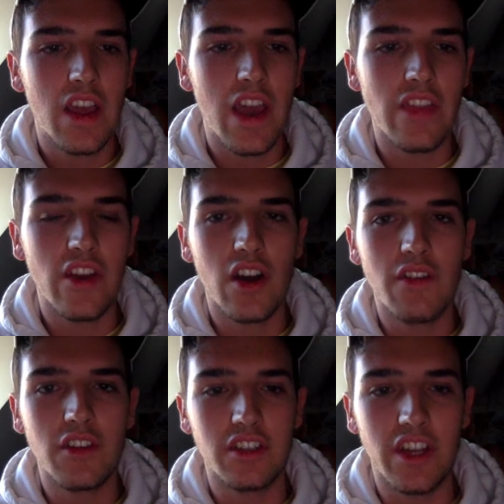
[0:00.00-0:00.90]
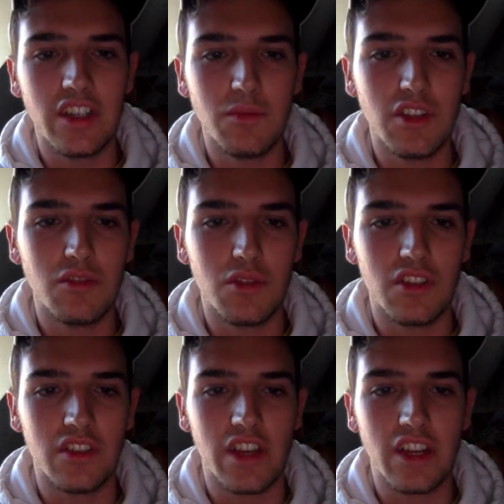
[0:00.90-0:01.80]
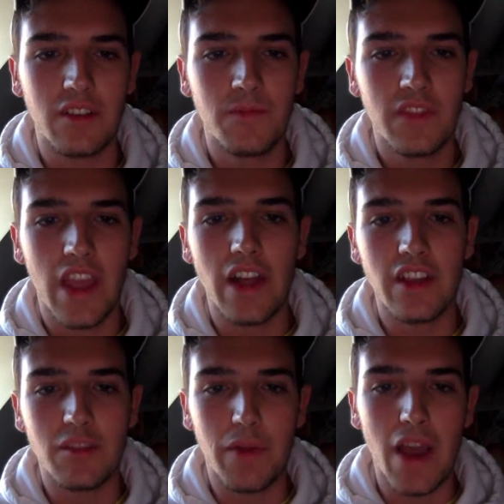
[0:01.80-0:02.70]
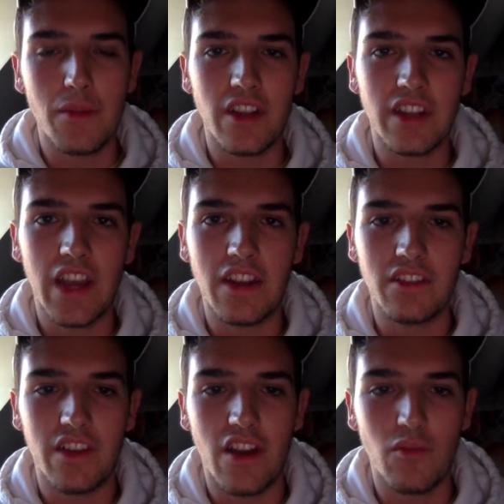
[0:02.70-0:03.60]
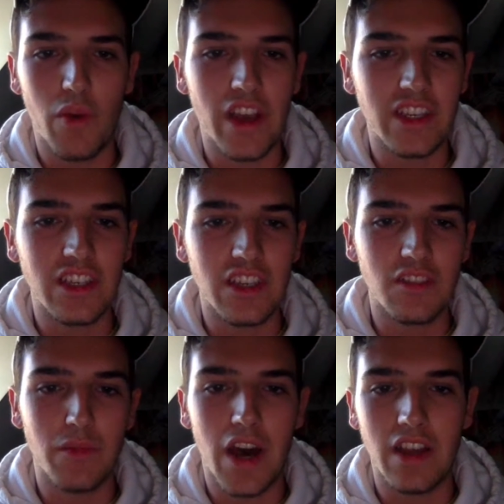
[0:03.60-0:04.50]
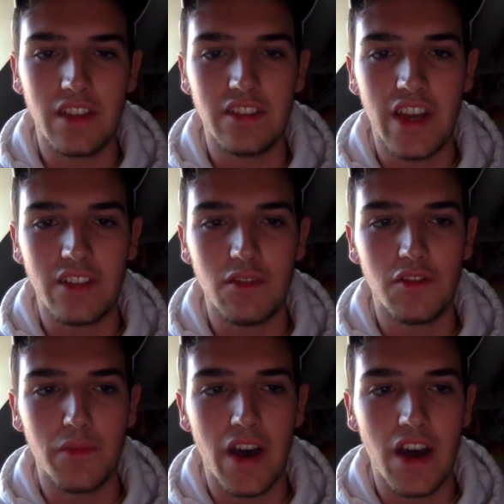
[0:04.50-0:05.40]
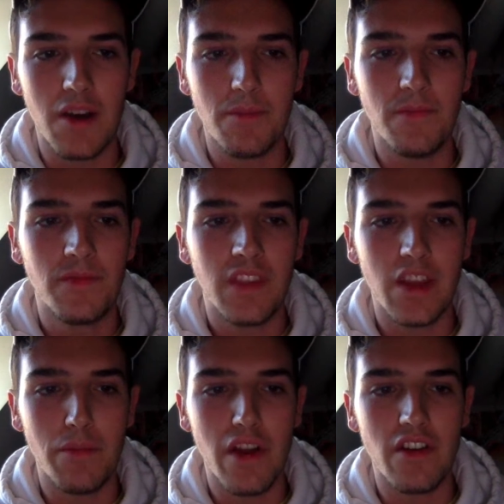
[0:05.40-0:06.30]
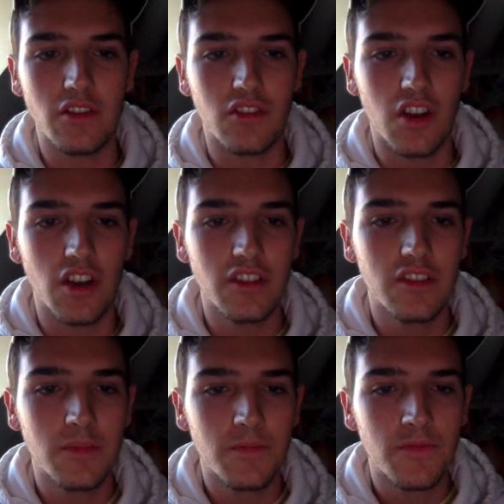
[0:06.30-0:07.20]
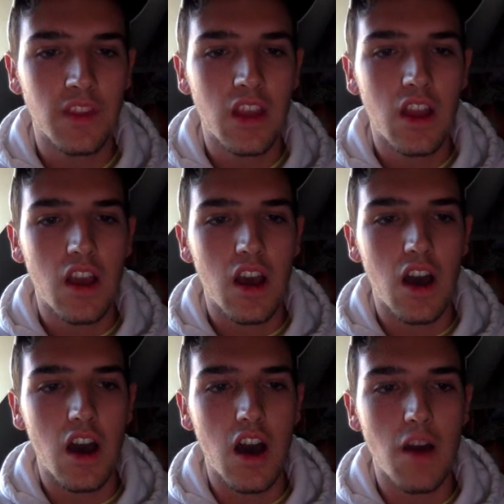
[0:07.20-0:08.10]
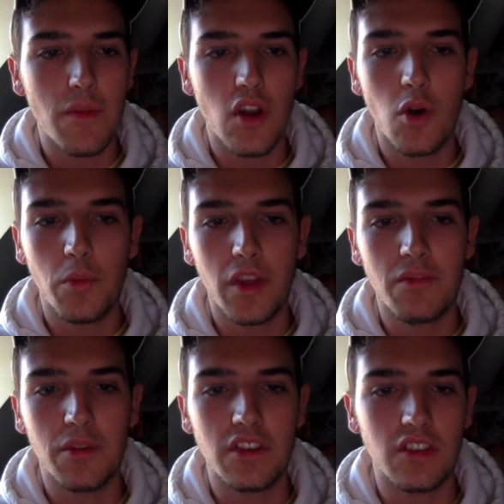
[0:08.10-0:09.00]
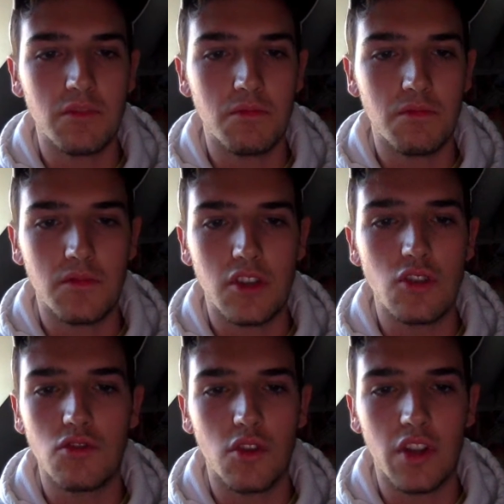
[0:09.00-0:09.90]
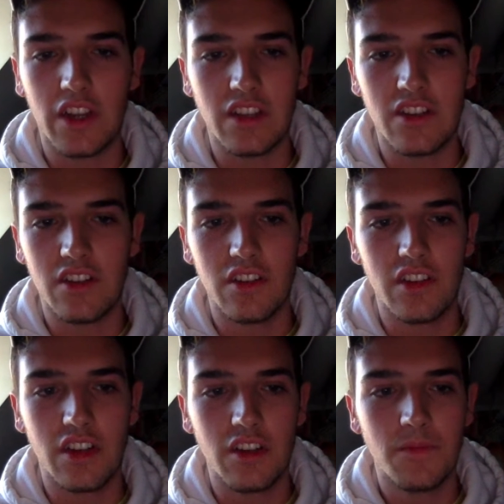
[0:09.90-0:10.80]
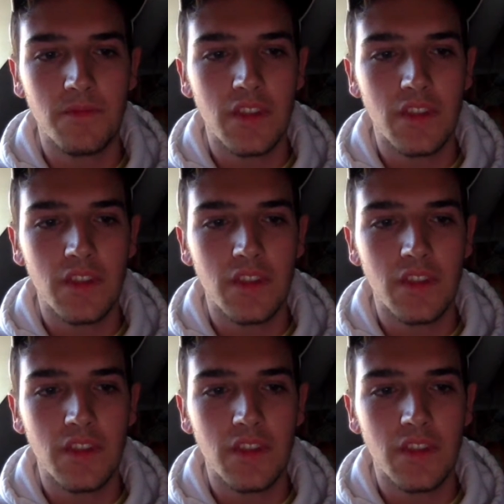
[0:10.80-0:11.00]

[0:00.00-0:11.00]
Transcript: And they all have their sentiments, which is like Elliot's Bible that he carries around, Waikiki's his tattoo of his mom, and Mario's cross. And home life plays a huge role, like I said earlier.